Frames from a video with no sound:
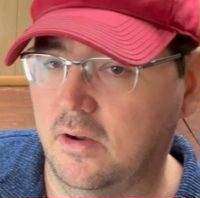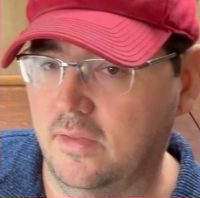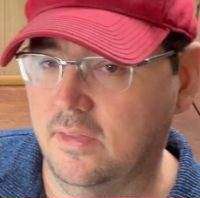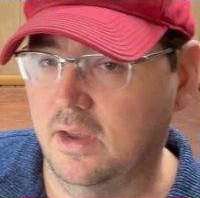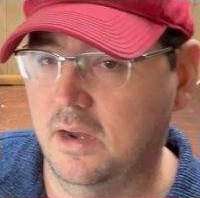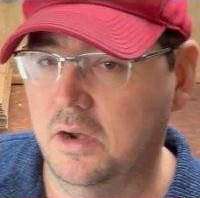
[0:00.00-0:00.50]
on
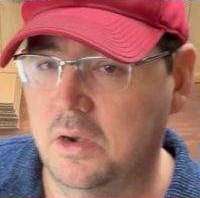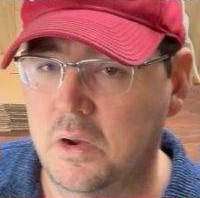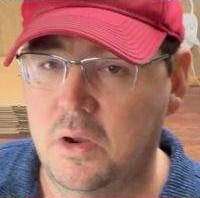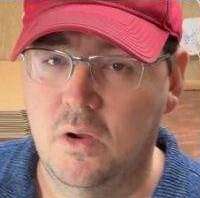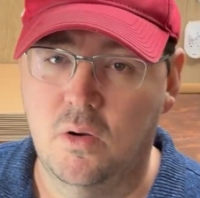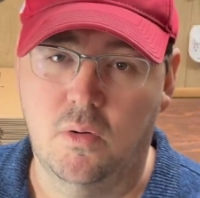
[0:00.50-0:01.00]
there,
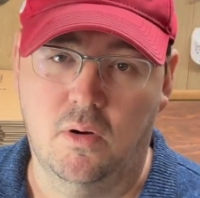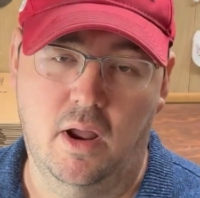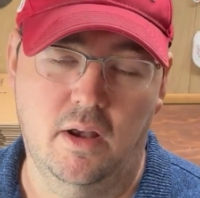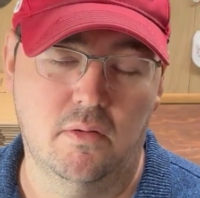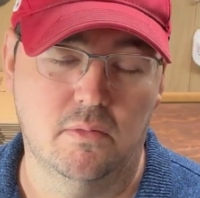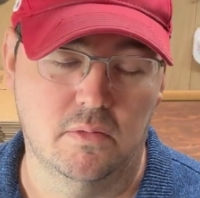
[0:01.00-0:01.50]
or I
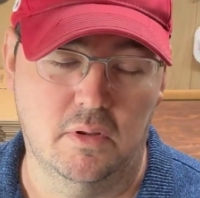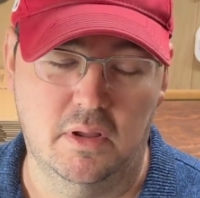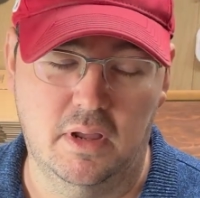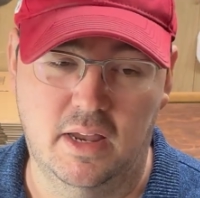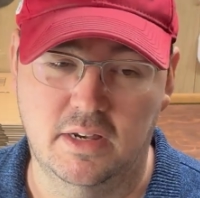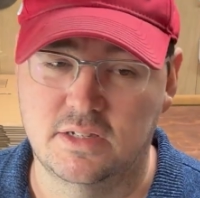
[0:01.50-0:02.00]
don't
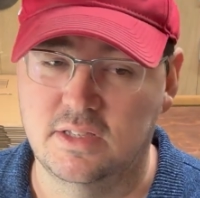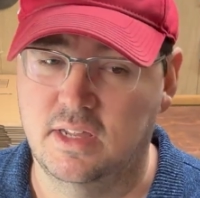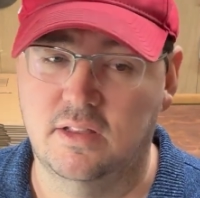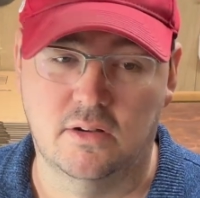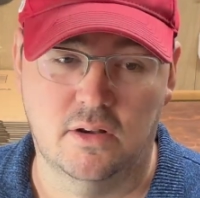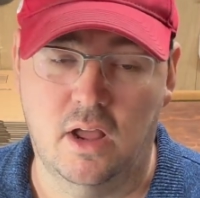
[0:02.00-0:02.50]
I just think
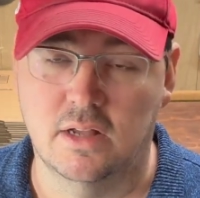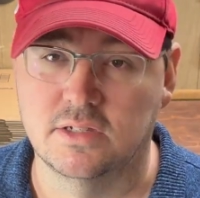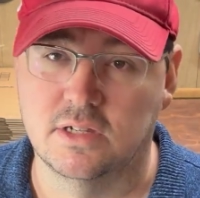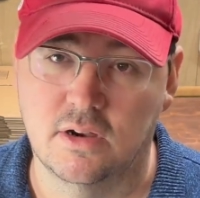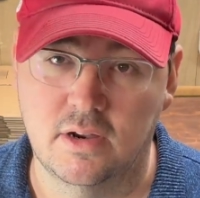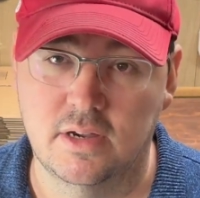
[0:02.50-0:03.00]
they're not
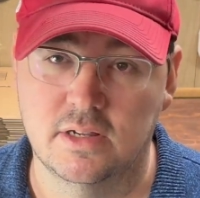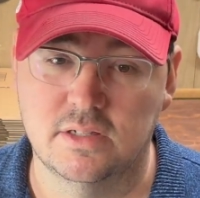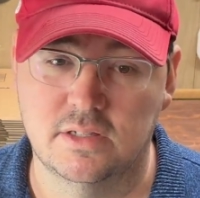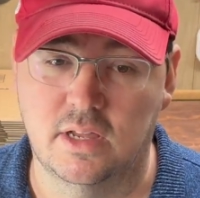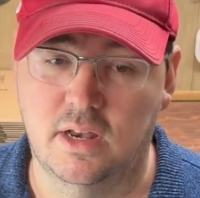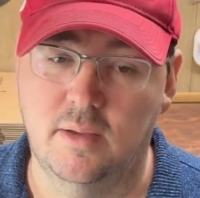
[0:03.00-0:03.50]
serious,
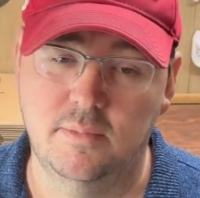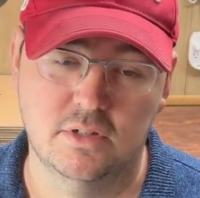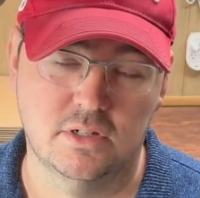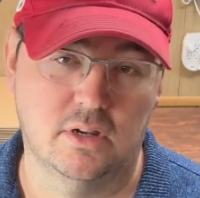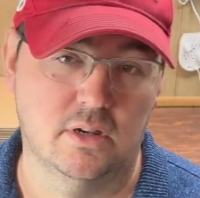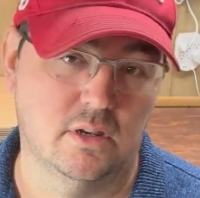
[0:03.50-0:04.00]
then I'm
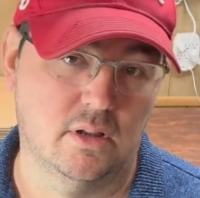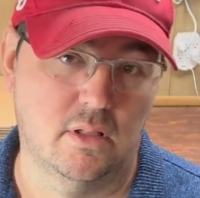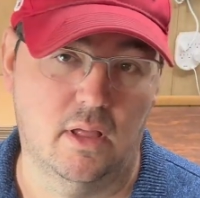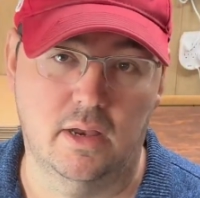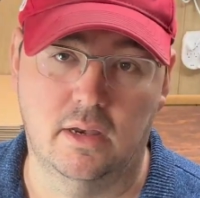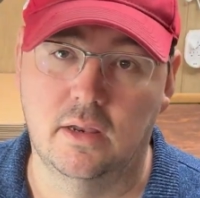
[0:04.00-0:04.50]
just going to
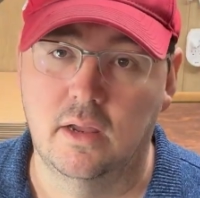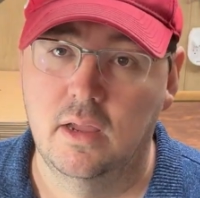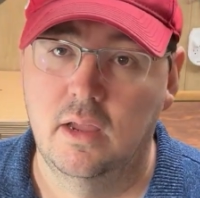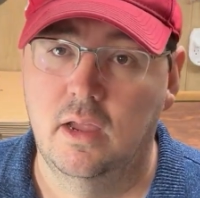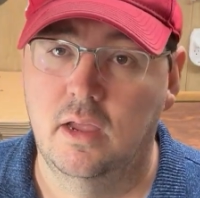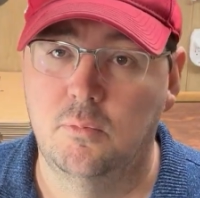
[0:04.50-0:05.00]
decline it
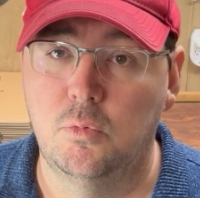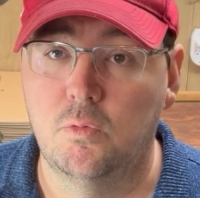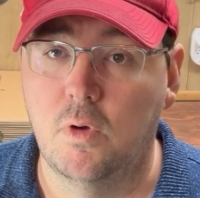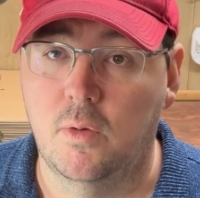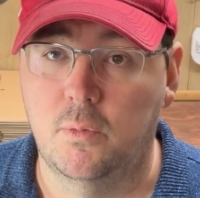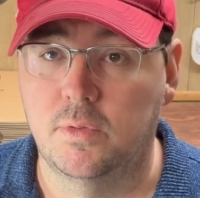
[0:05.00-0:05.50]
and move
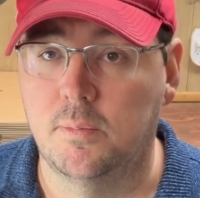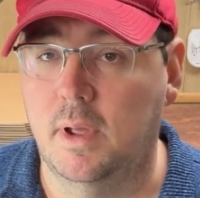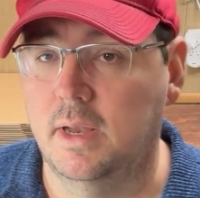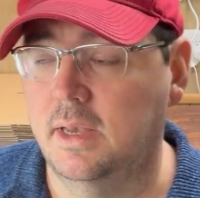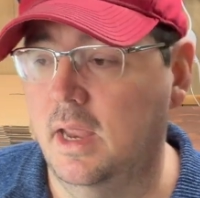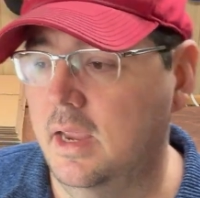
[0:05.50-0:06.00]
on with my
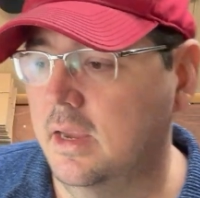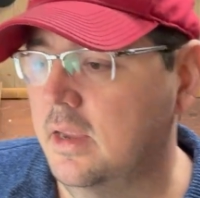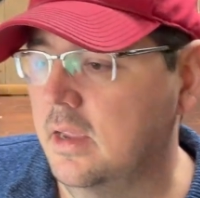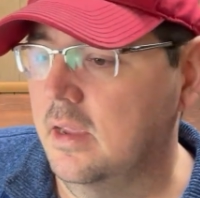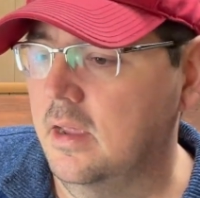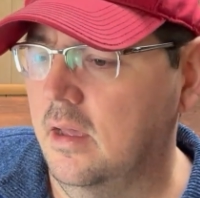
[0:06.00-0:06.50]
day.
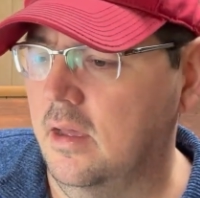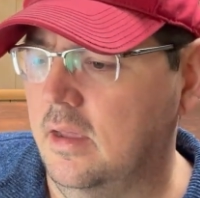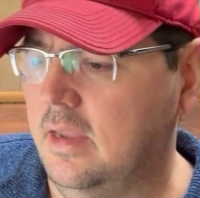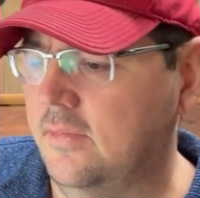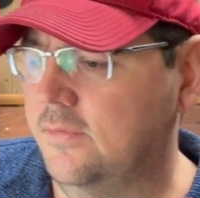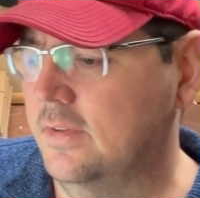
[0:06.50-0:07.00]
Uh,
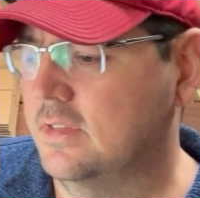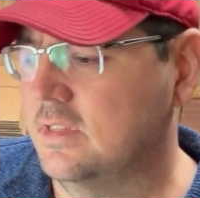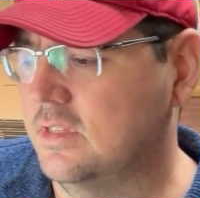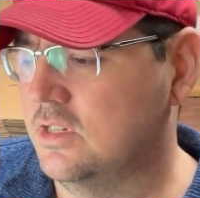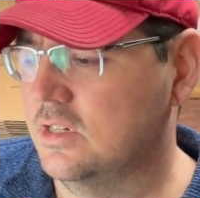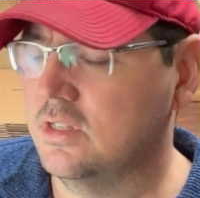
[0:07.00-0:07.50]
if it's
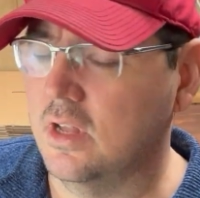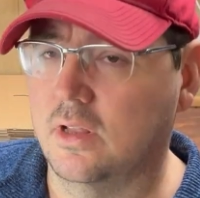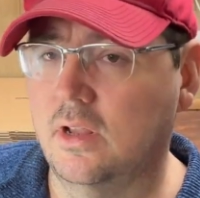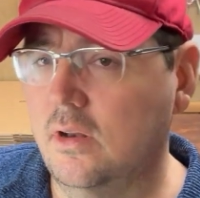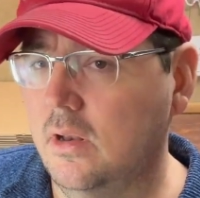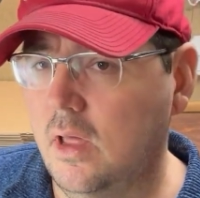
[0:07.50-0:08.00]
just a
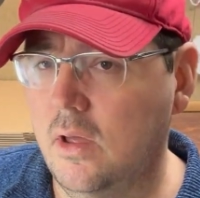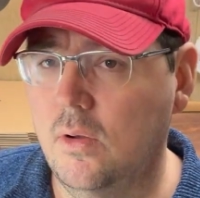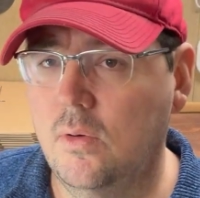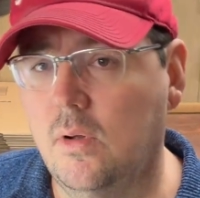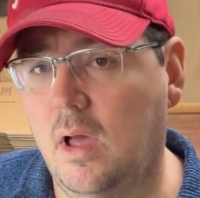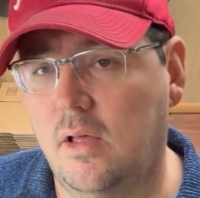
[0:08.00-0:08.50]
little
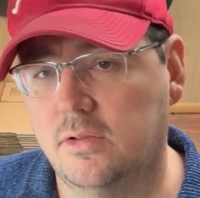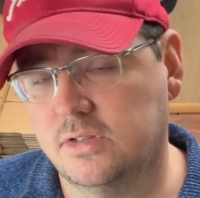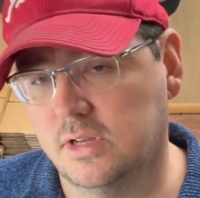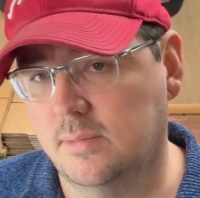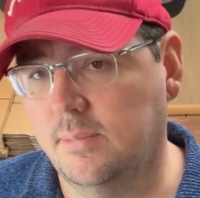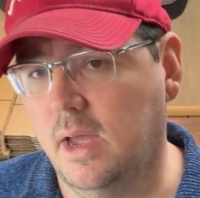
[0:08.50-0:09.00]
low, I'll
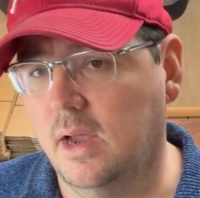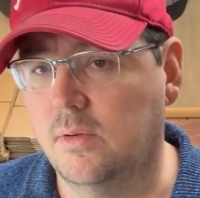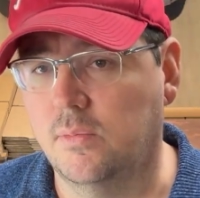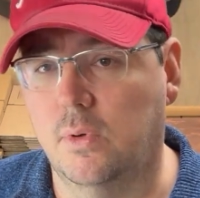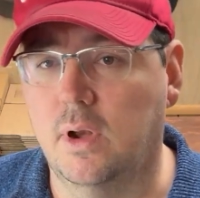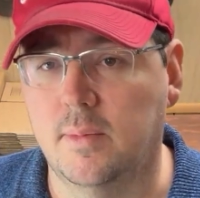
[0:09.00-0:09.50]
send back
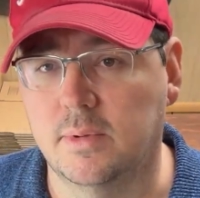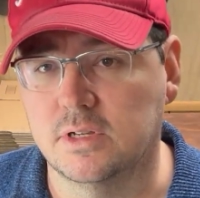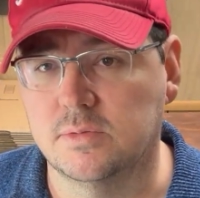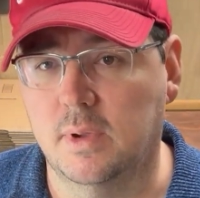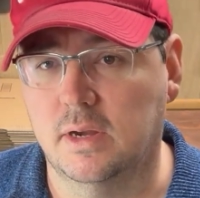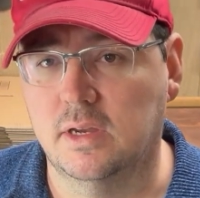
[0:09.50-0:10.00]
what I'm
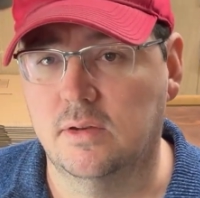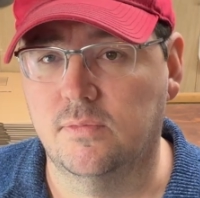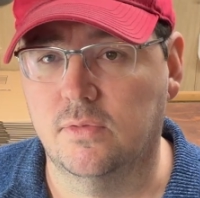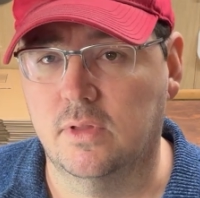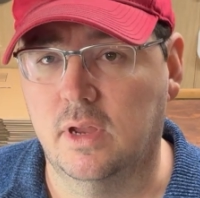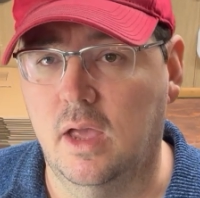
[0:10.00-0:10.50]
expecting
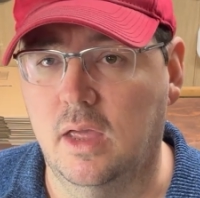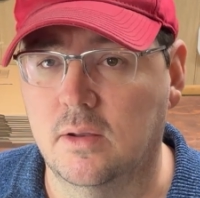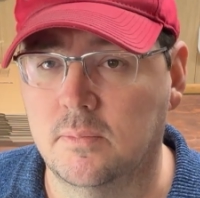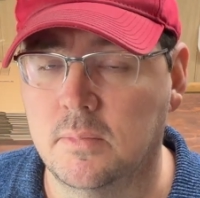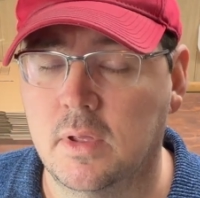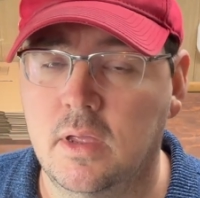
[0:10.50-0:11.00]
for the
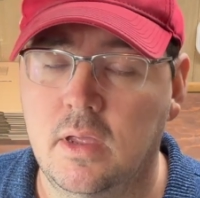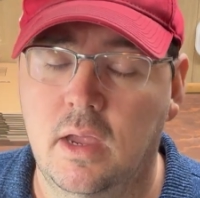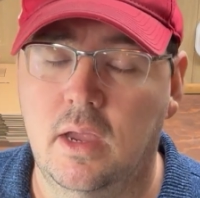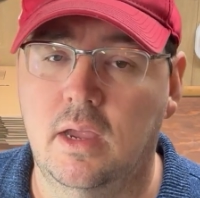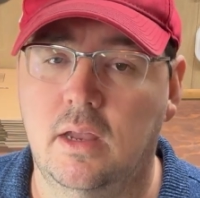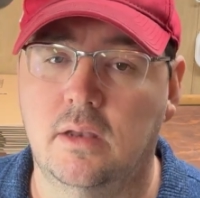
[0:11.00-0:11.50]
item
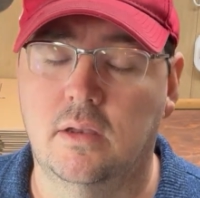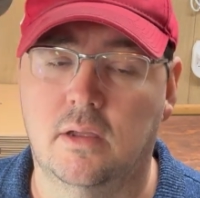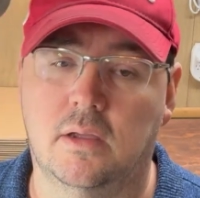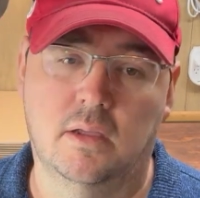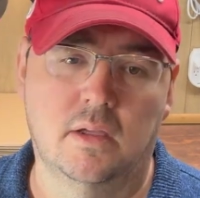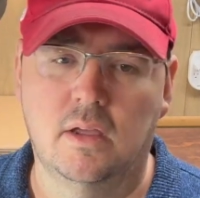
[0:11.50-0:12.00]
and
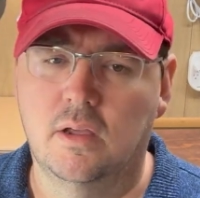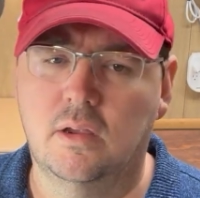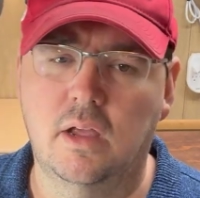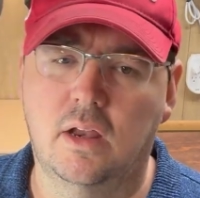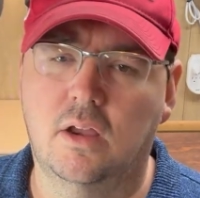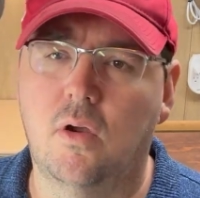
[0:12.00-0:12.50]
uh,
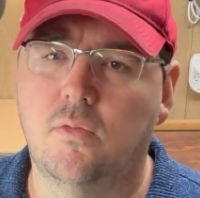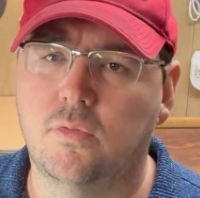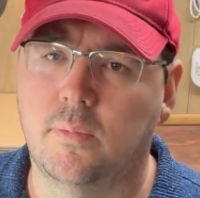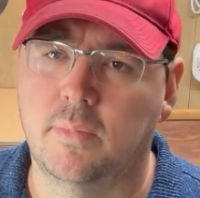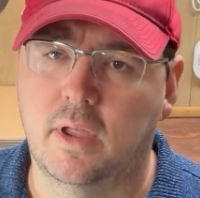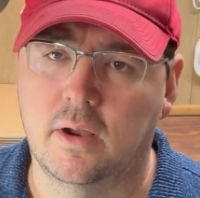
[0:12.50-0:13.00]
kind of go
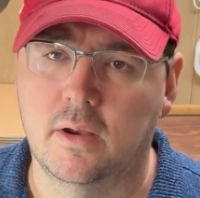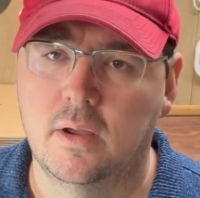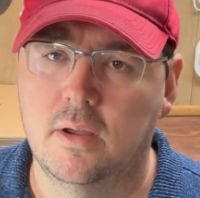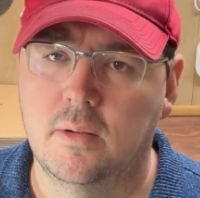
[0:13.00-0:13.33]
from there.